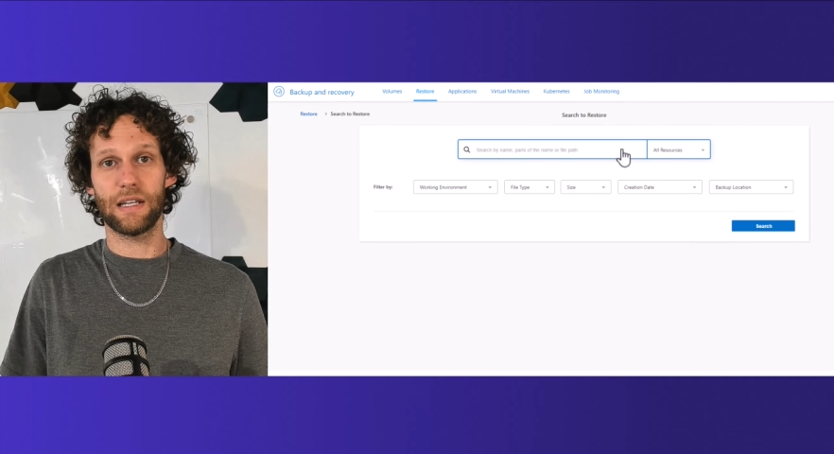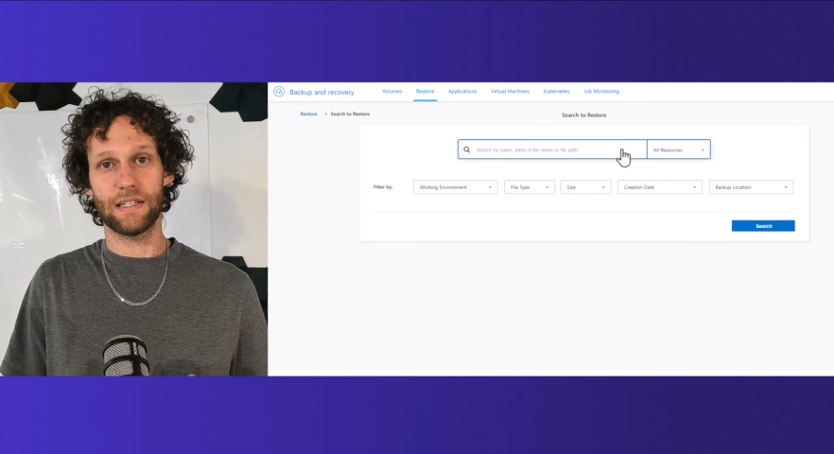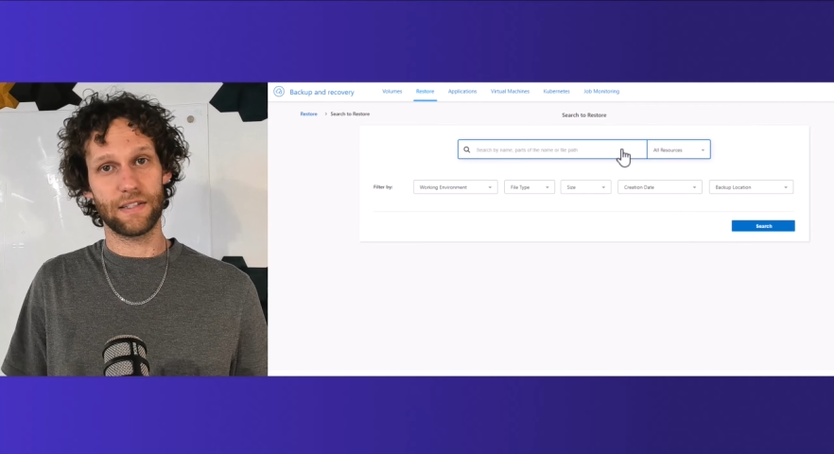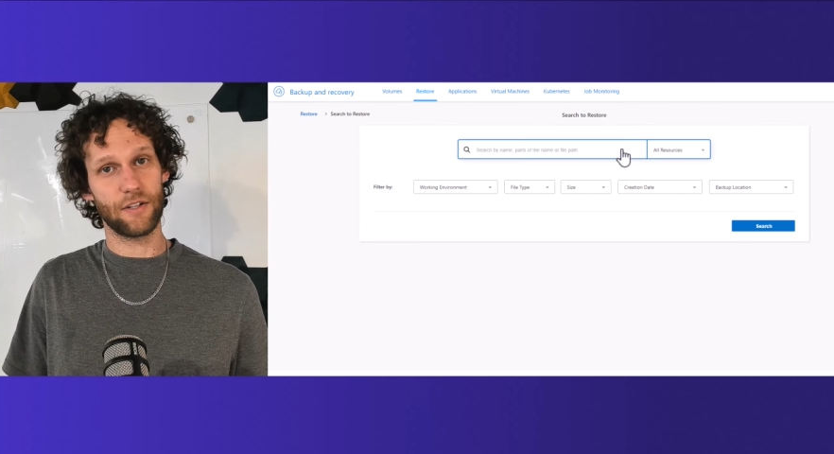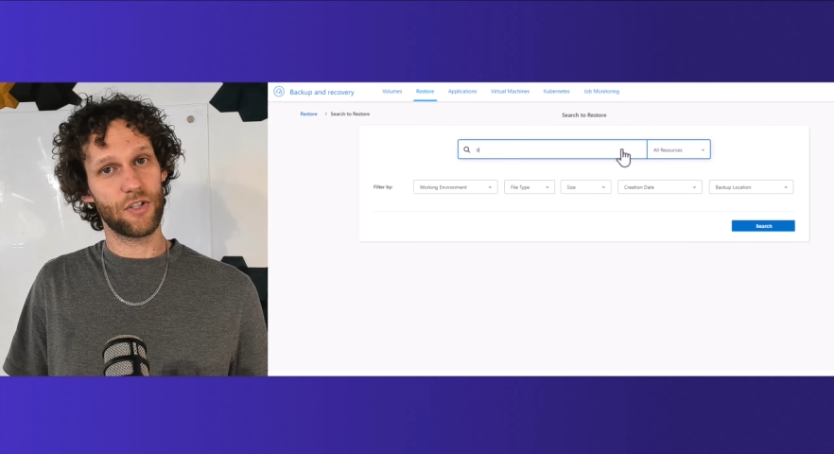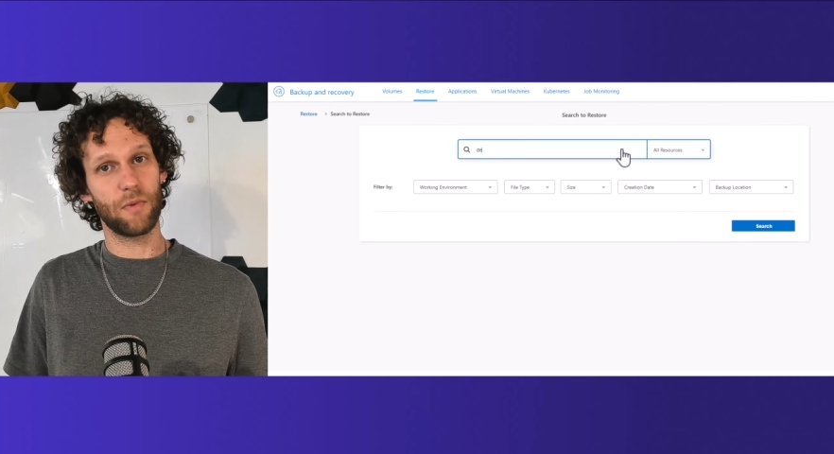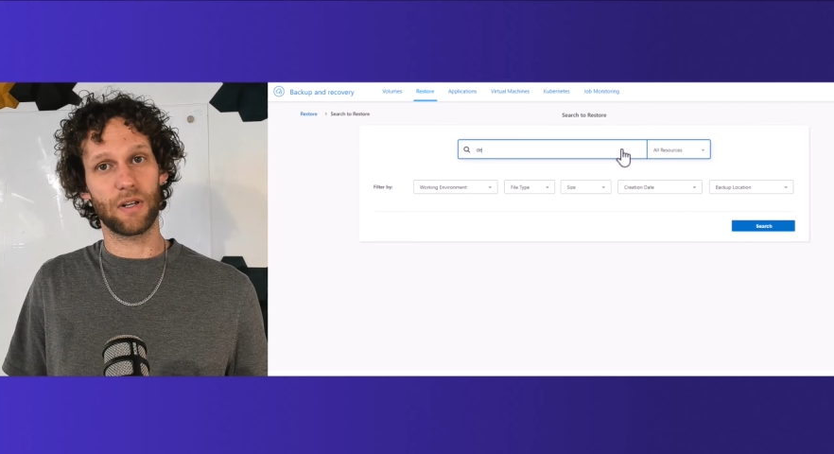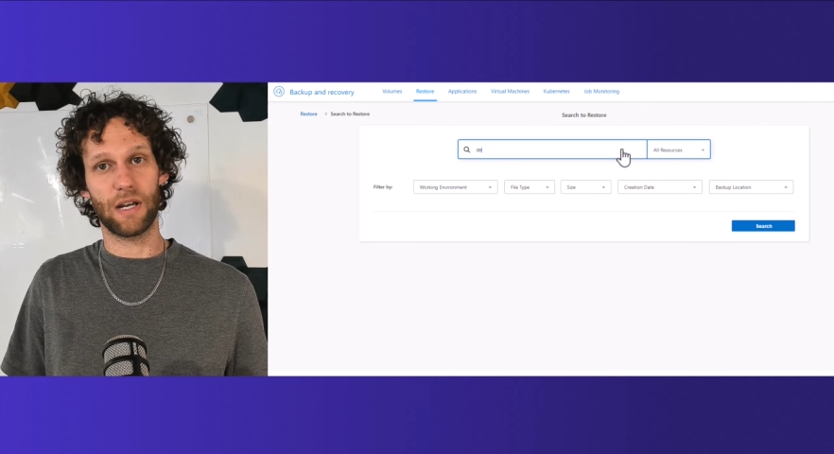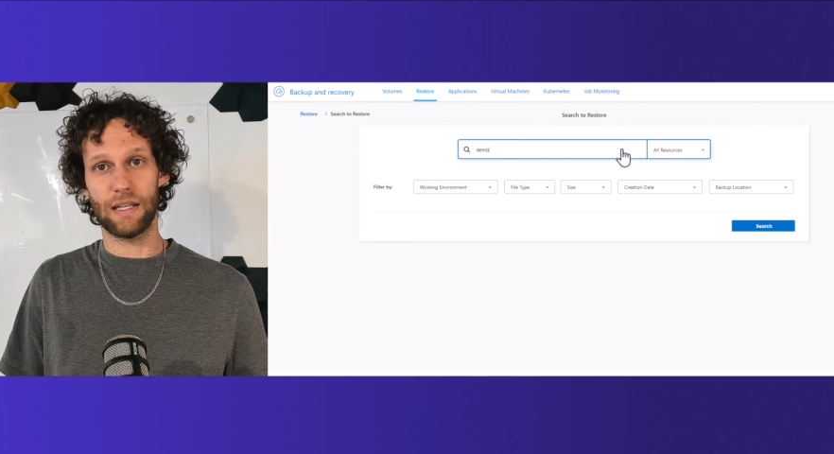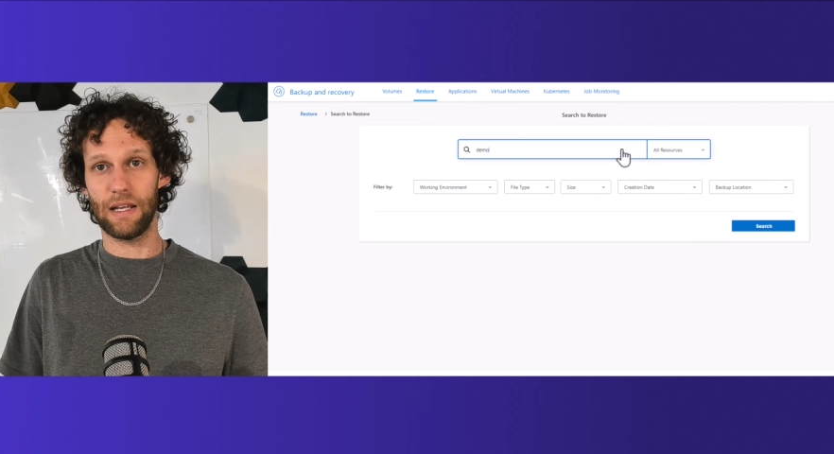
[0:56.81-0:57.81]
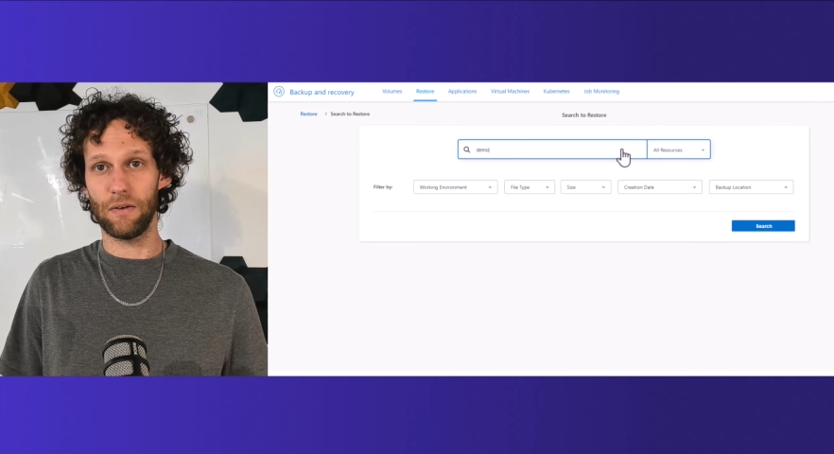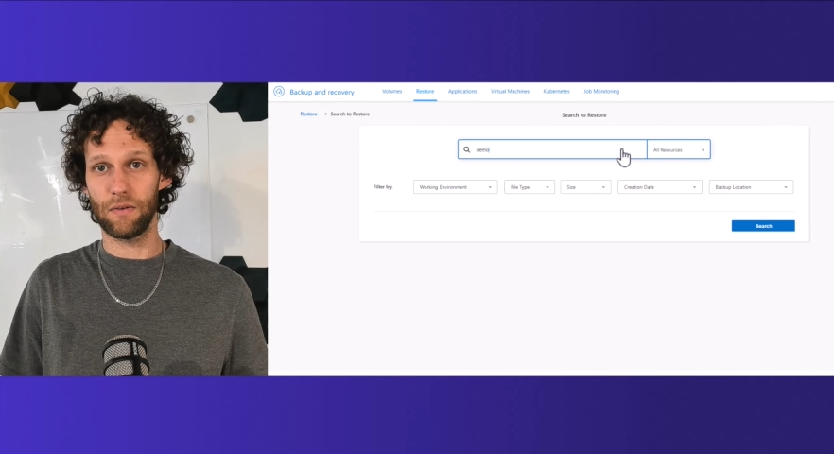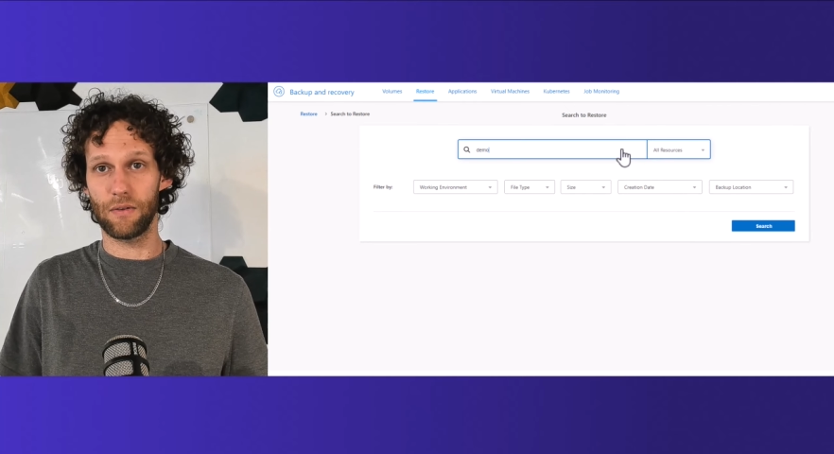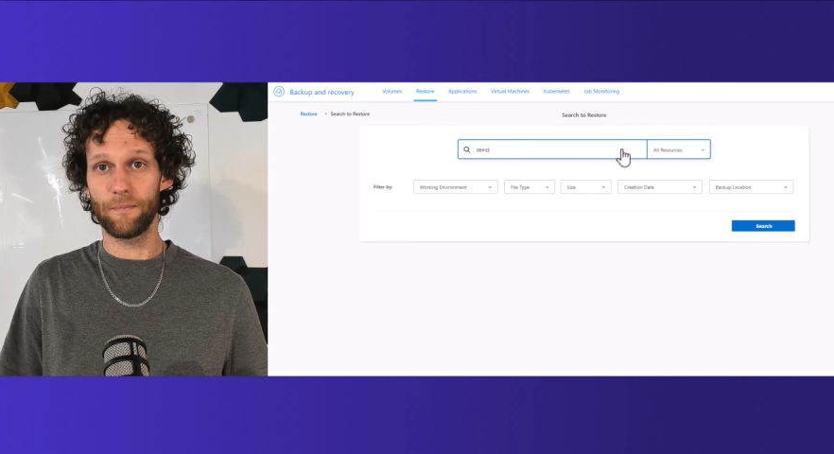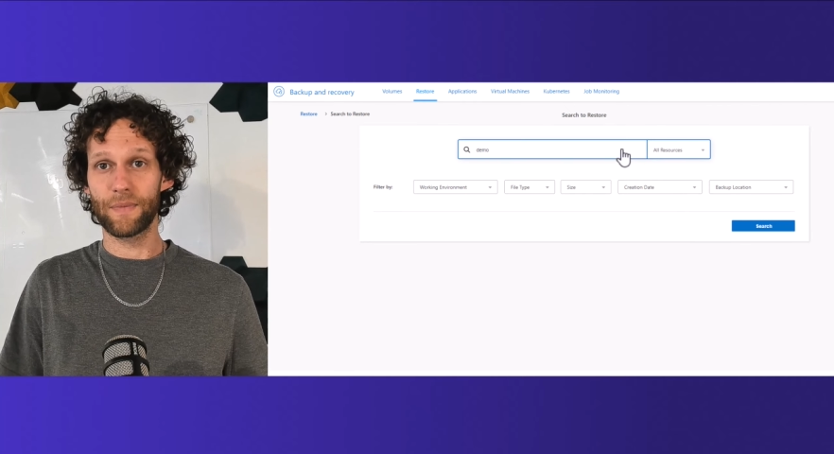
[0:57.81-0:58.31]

the searchable catalog.